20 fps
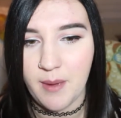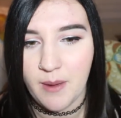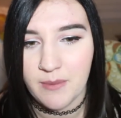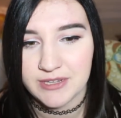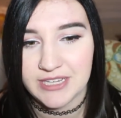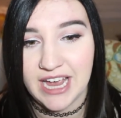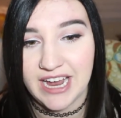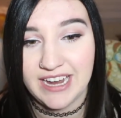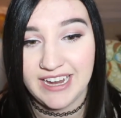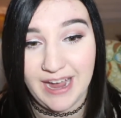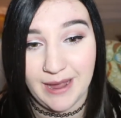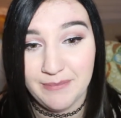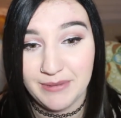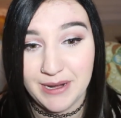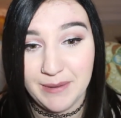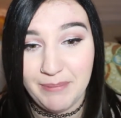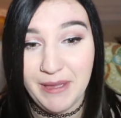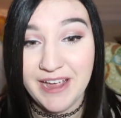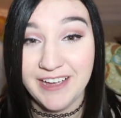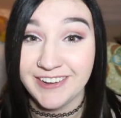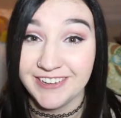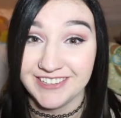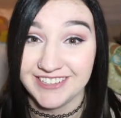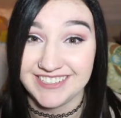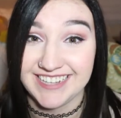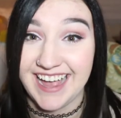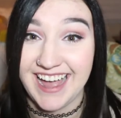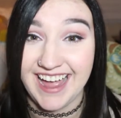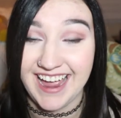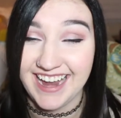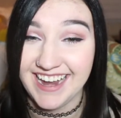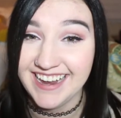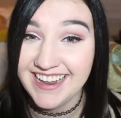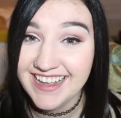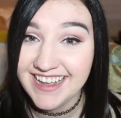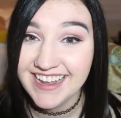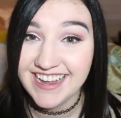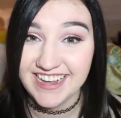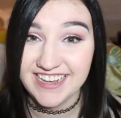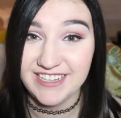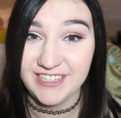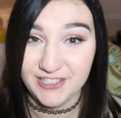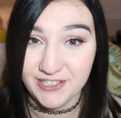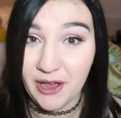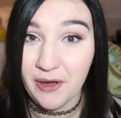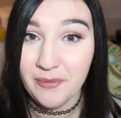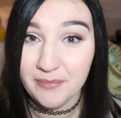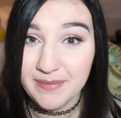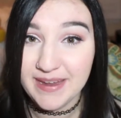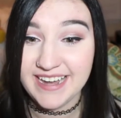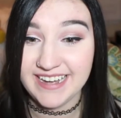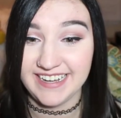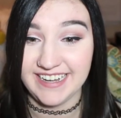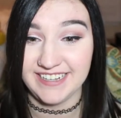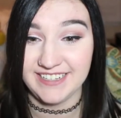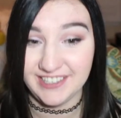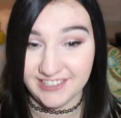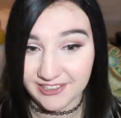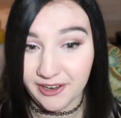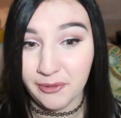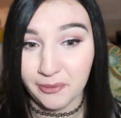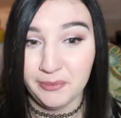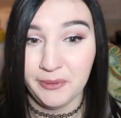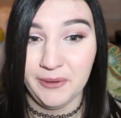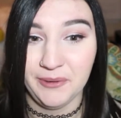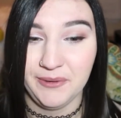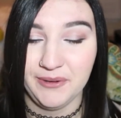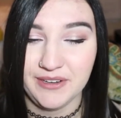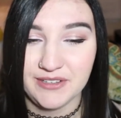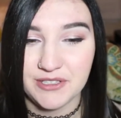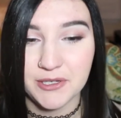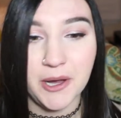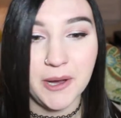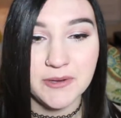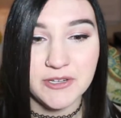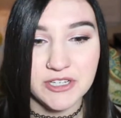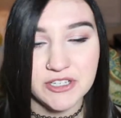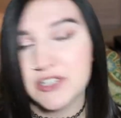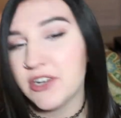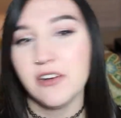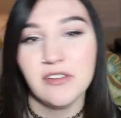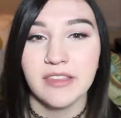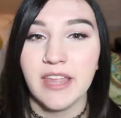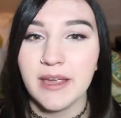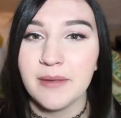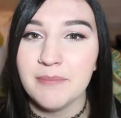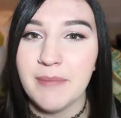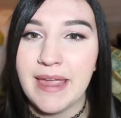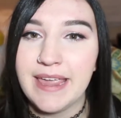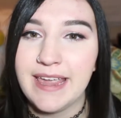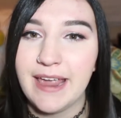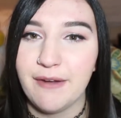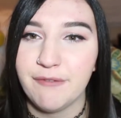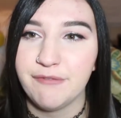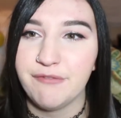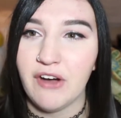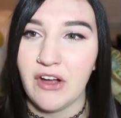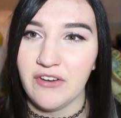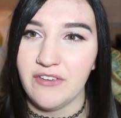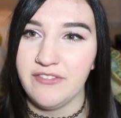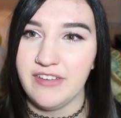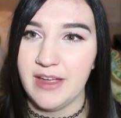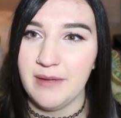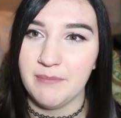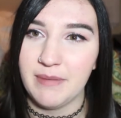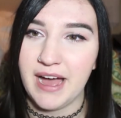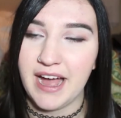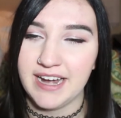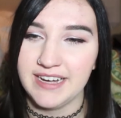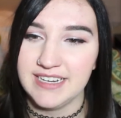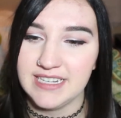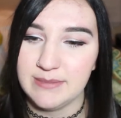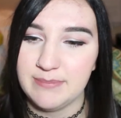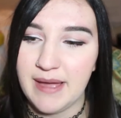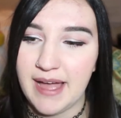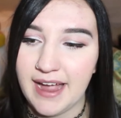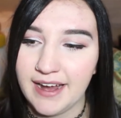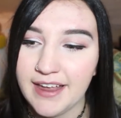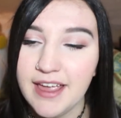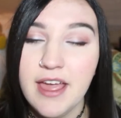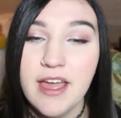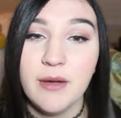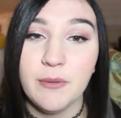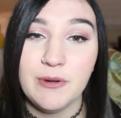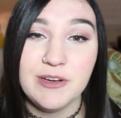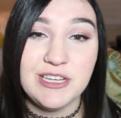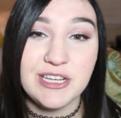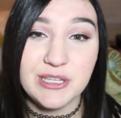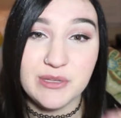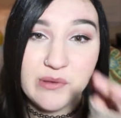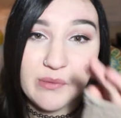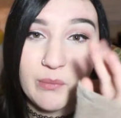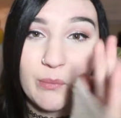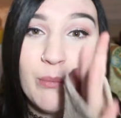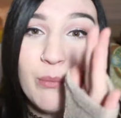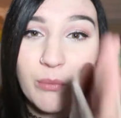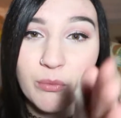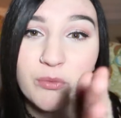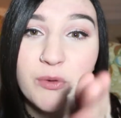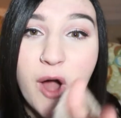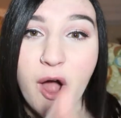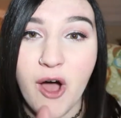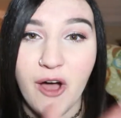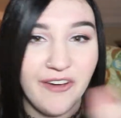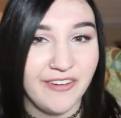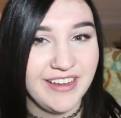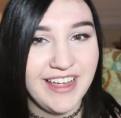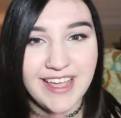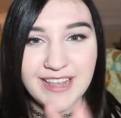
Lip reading: I was like, I'm gonna pick on this guy. He's so mean, he's so rude. So I just started like making fun of him behind his back, which is wrong.